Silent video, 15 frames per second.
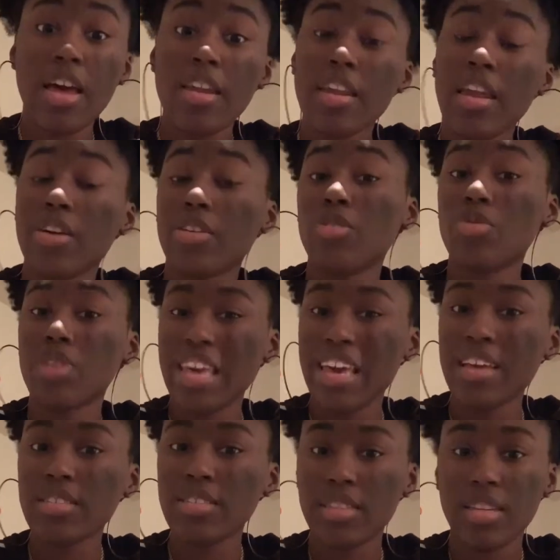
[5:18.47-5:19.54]
Now you
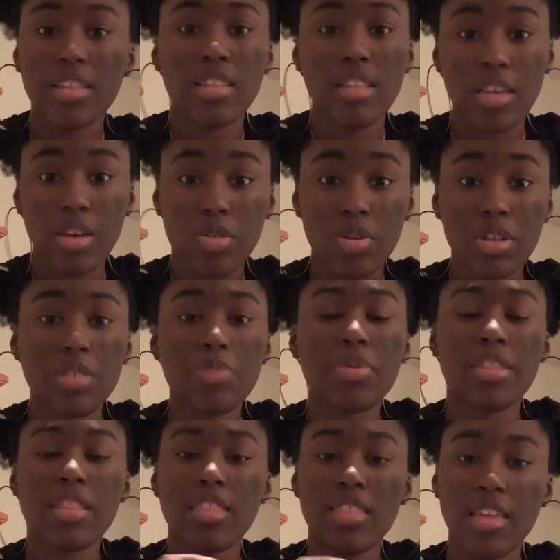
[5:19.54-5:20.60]
can send liquids, but
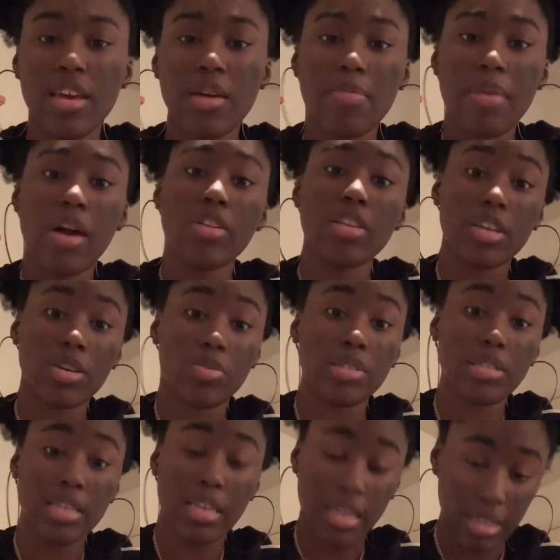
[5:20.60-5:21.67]
the thing about liquids
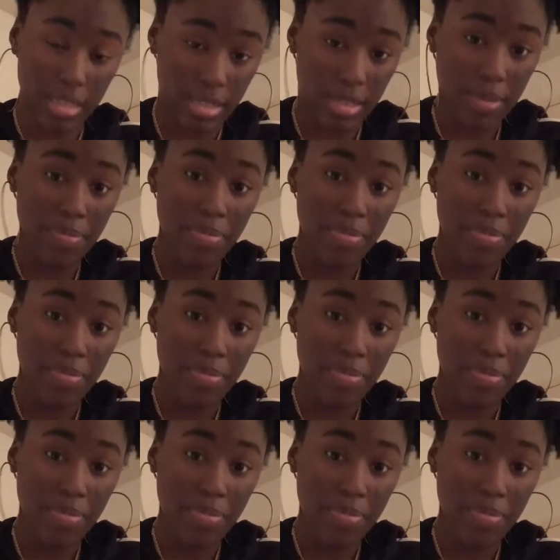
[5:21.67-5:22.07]
is